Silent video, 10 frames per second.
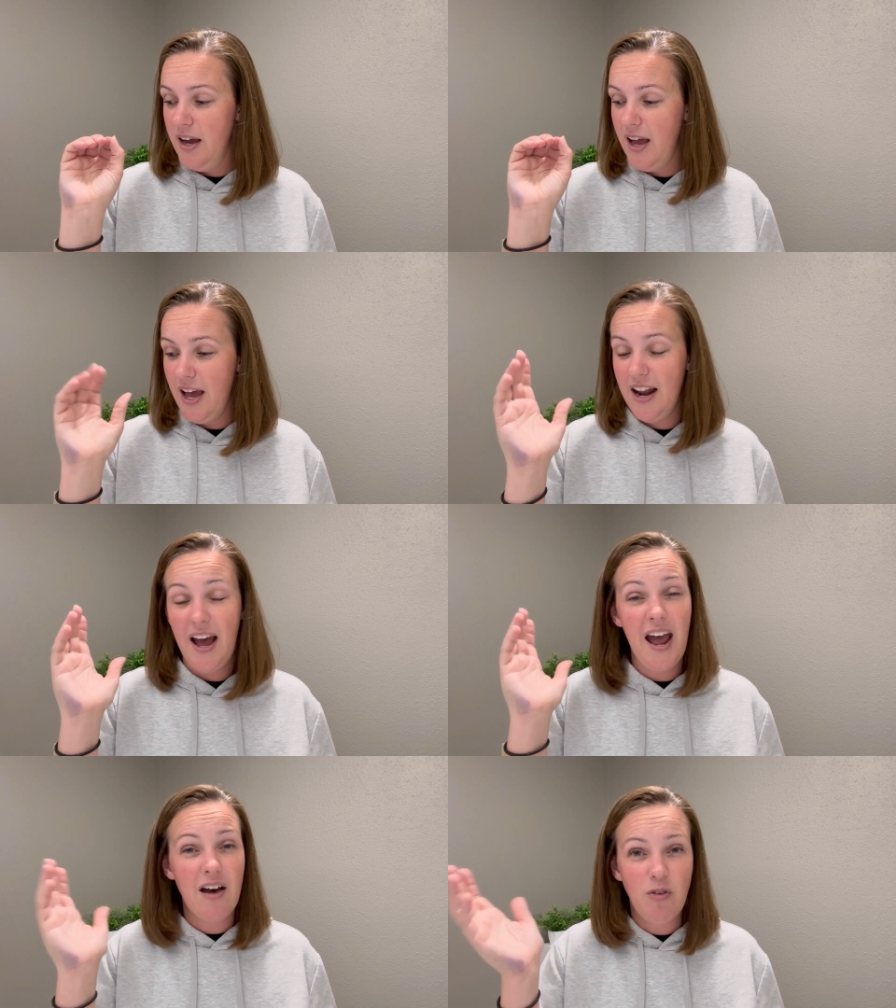And
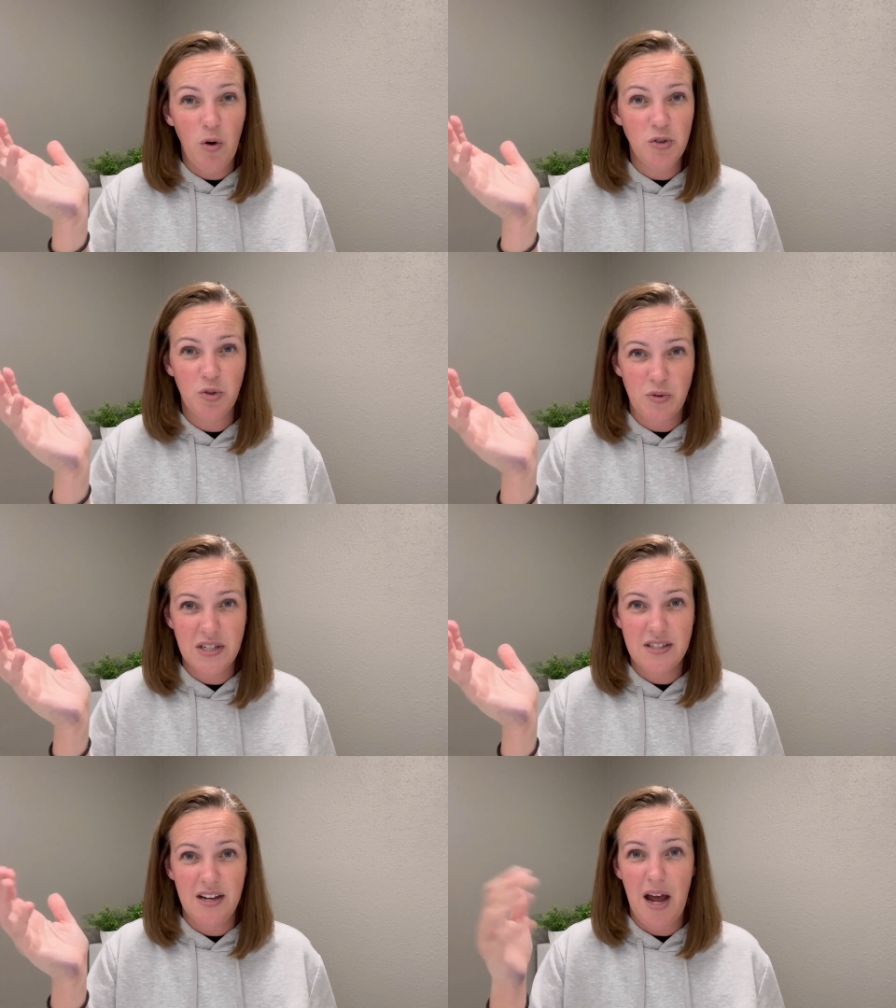I have a whole new
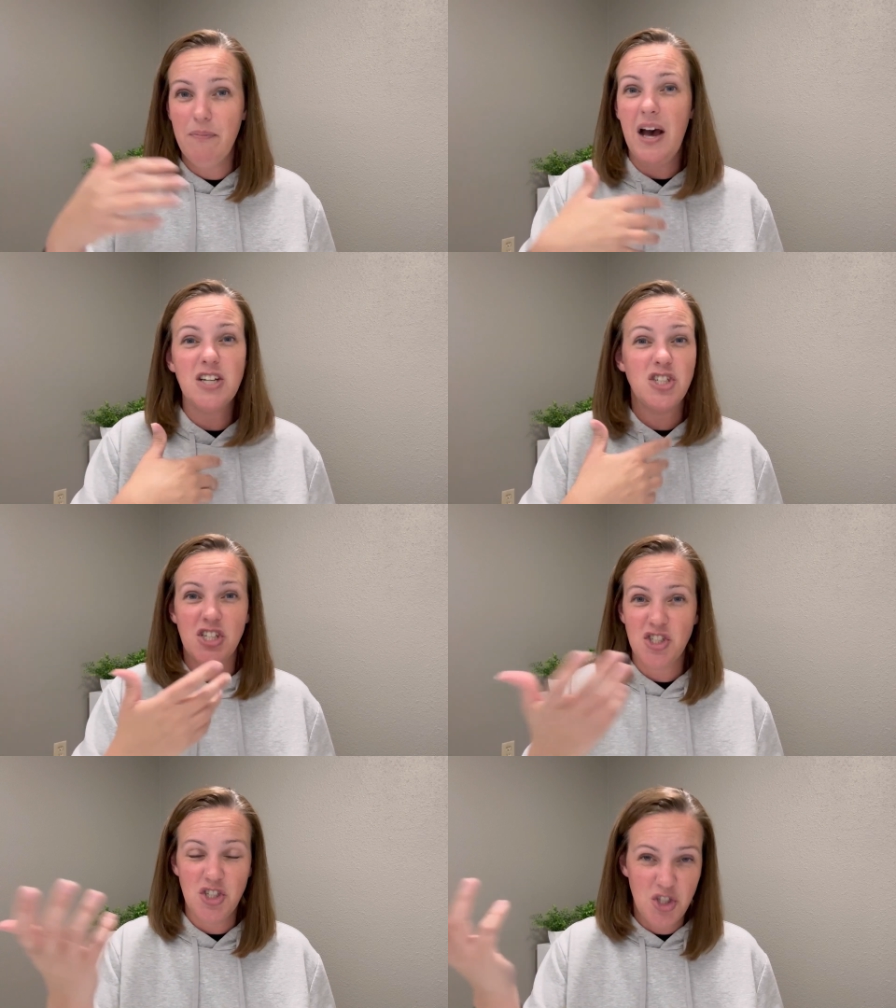reason. I'm not
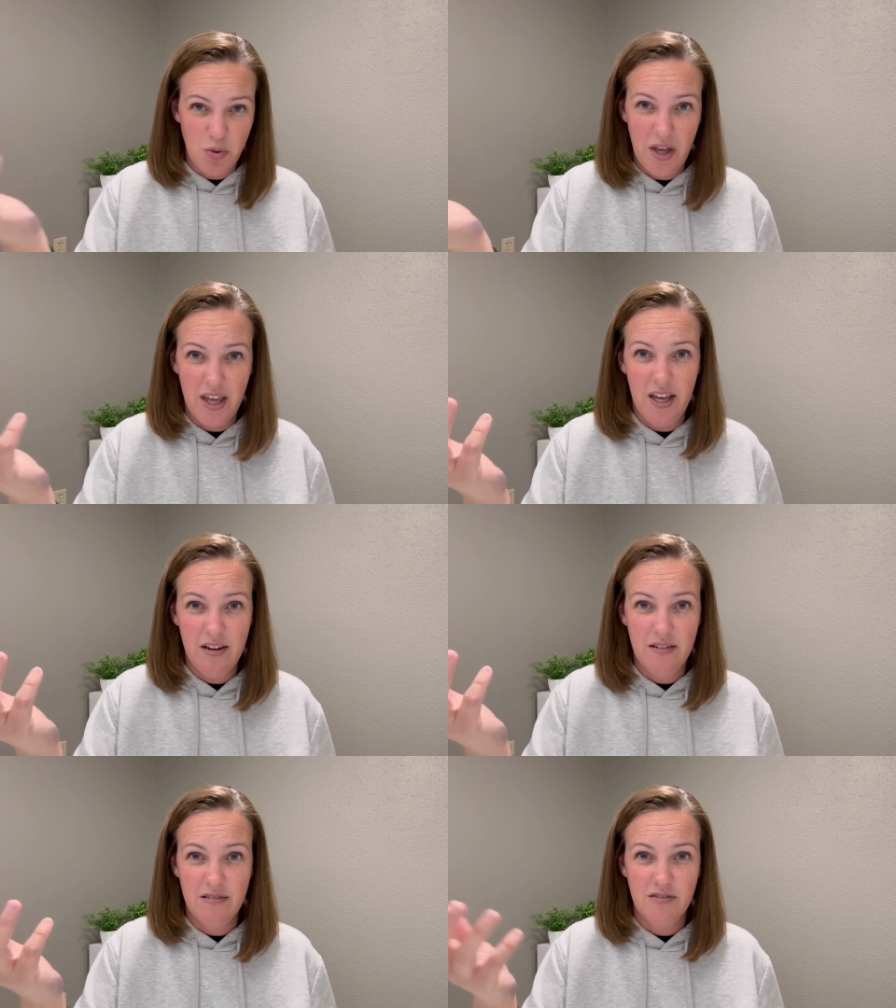just doing
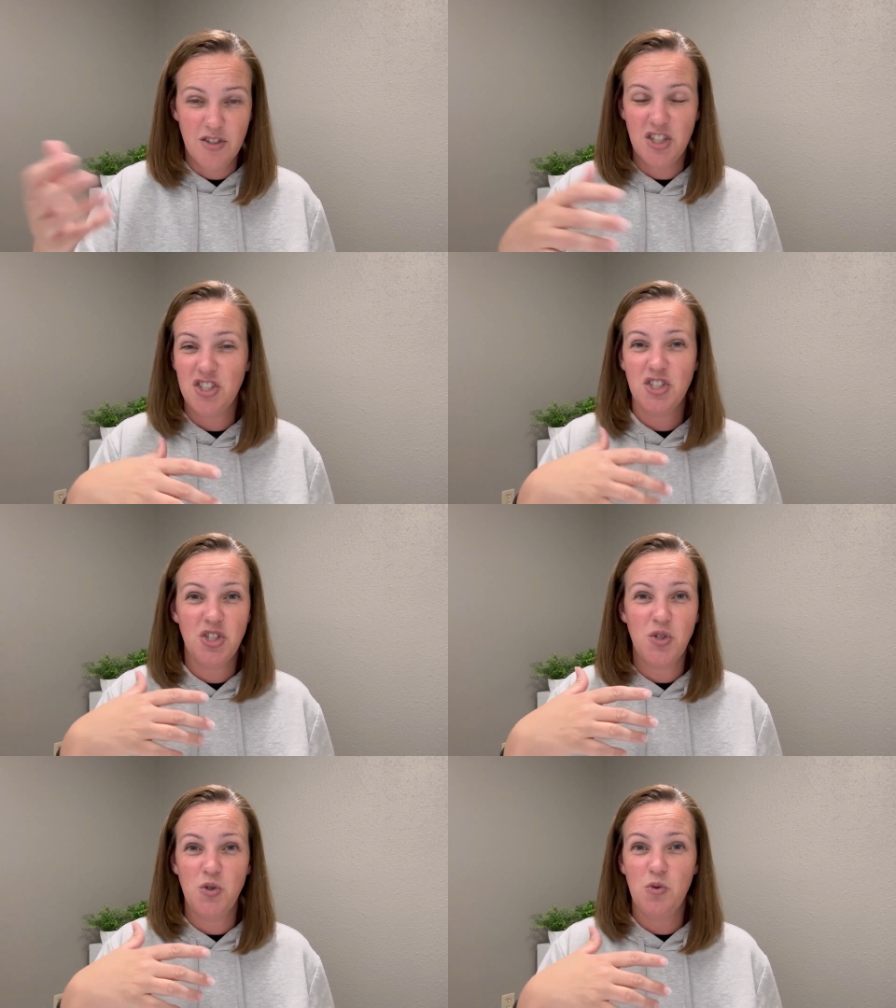it just
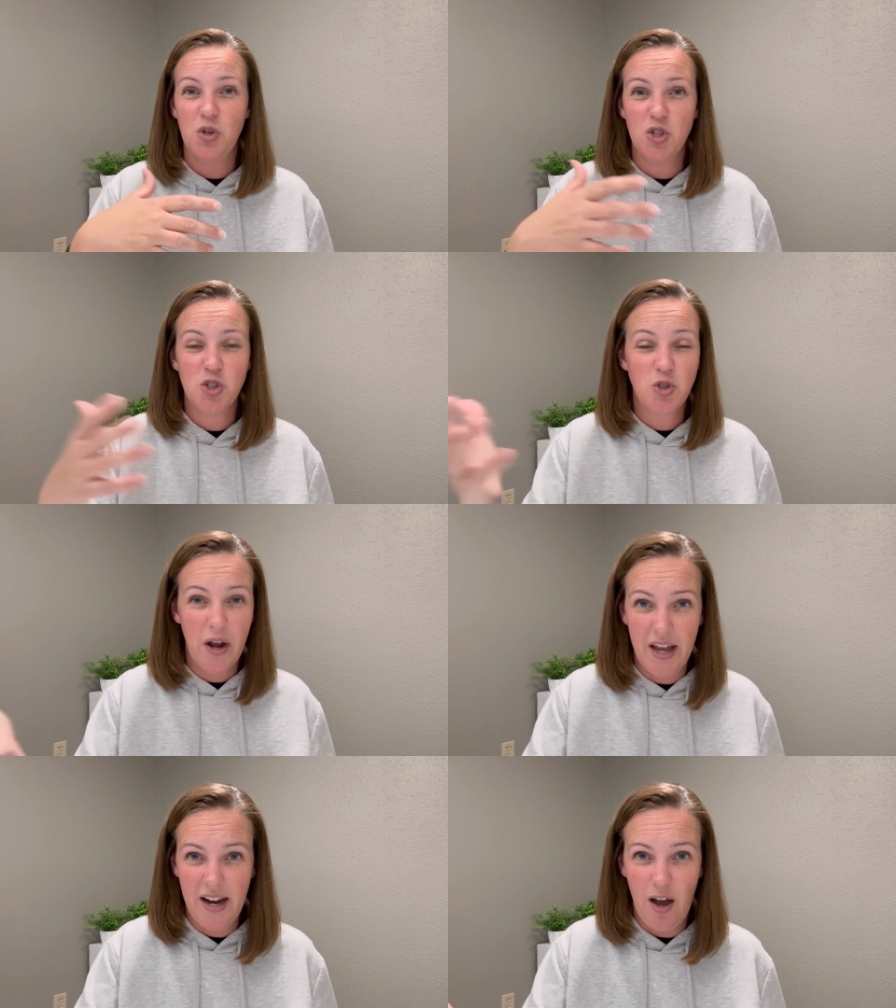to
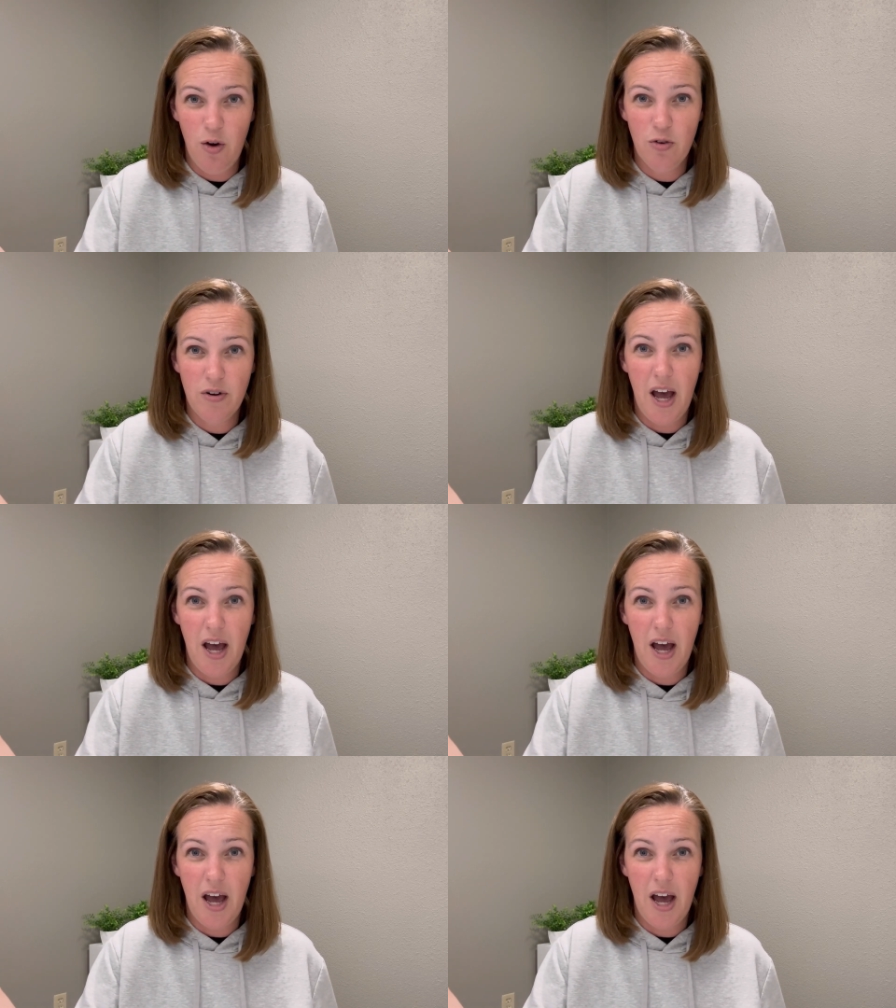try it out.